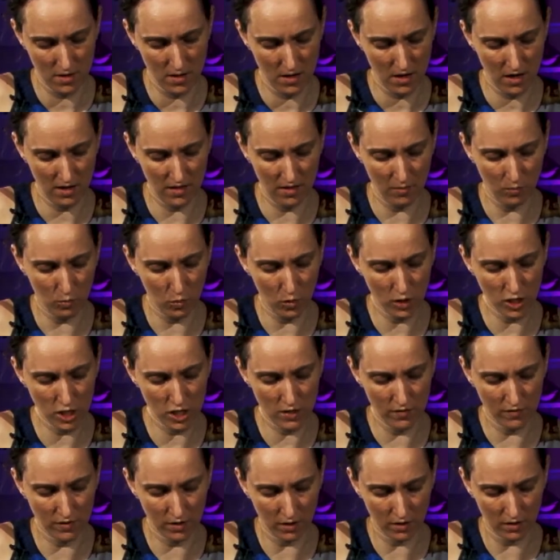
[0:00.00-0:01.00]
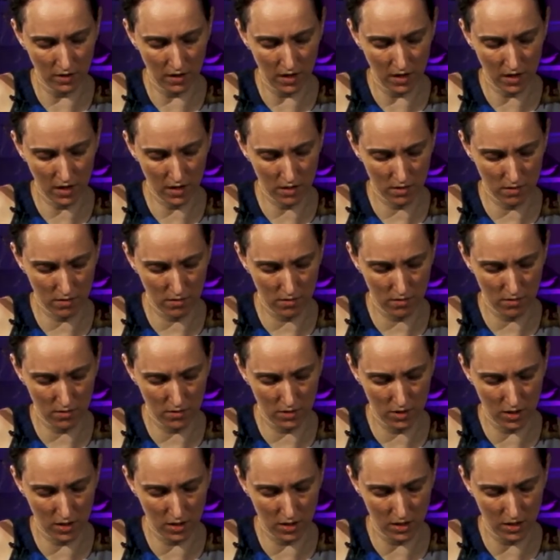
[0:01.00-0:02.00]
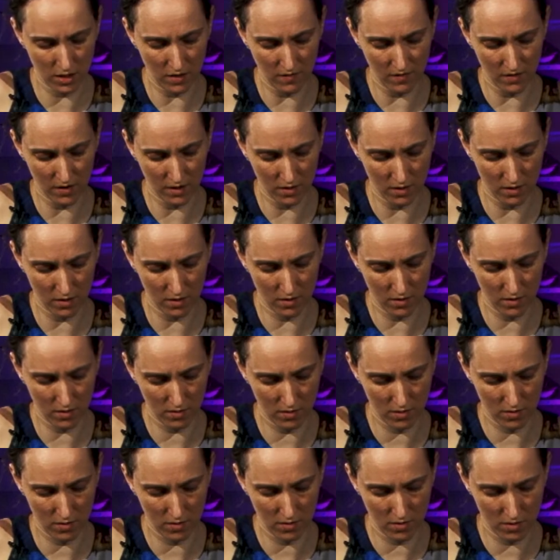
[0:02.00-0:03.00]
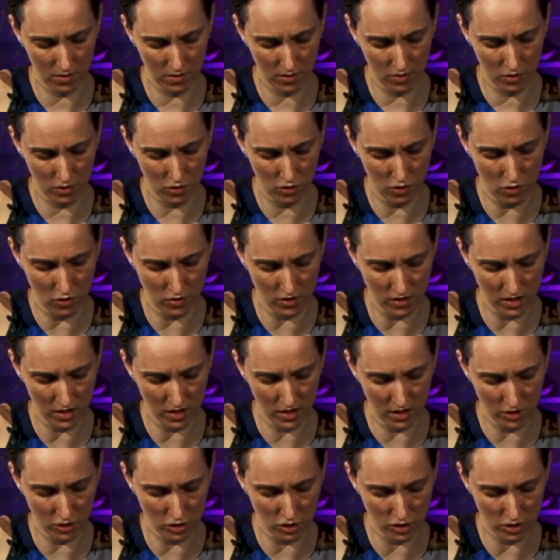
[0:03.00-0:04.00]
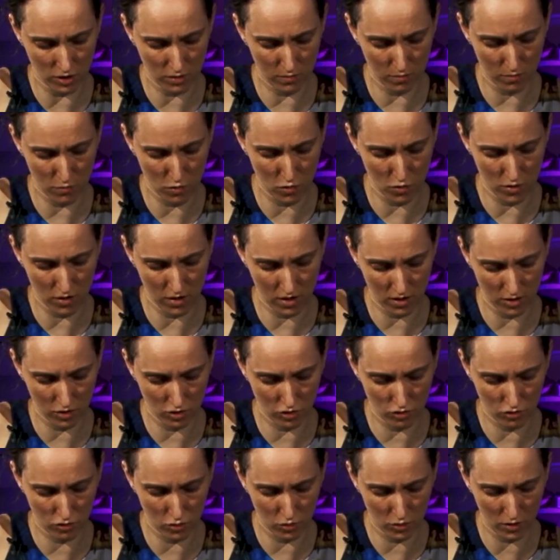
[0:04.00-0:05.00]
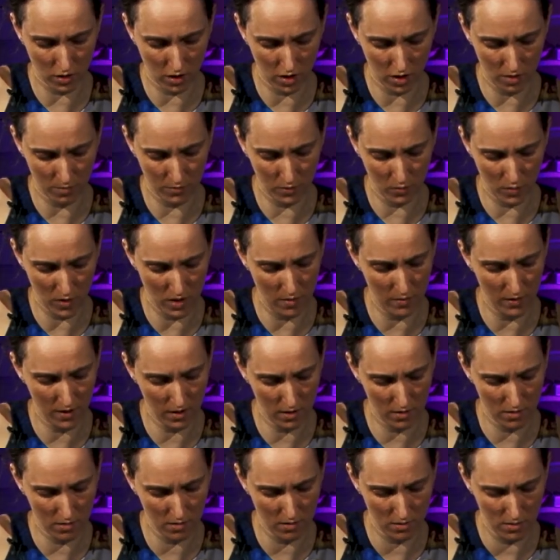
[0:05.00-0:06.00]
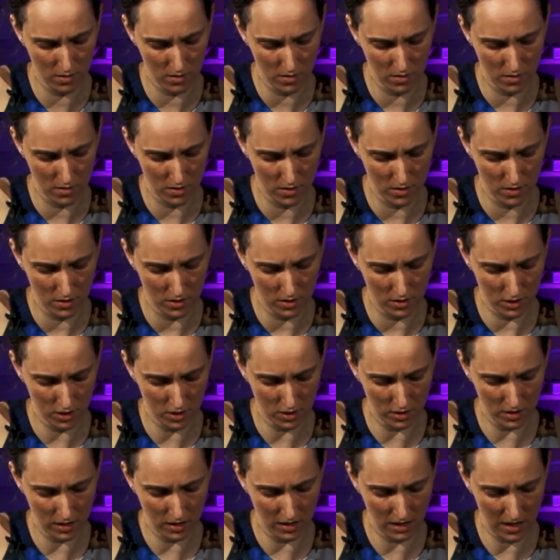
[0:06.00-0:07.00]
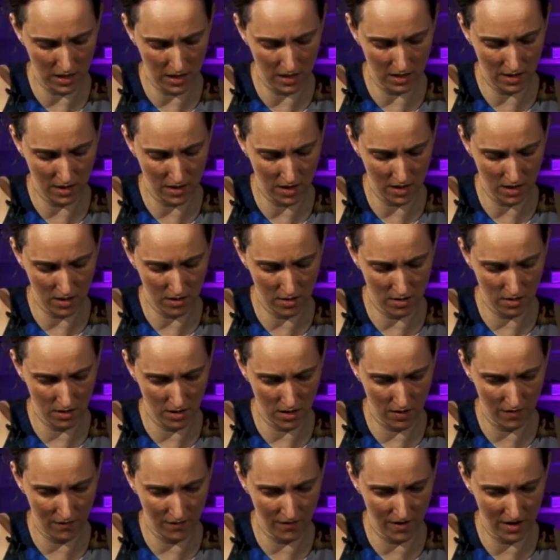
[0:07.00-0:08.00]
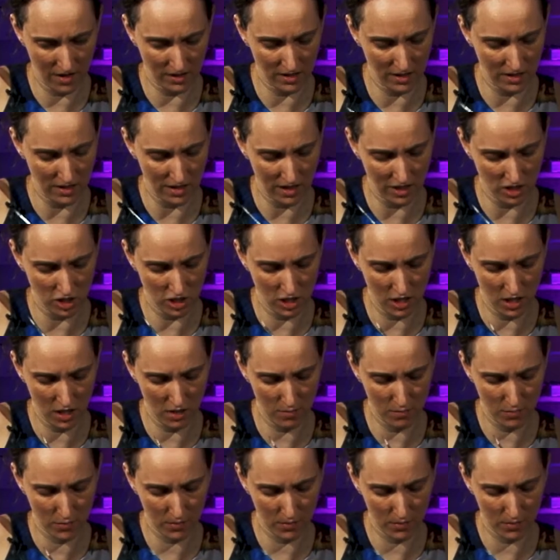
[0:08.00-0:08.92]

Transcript: And then once you've done that, you can even use it and just smooth it, stroke it up a wee bit, just to get that effect in that shape.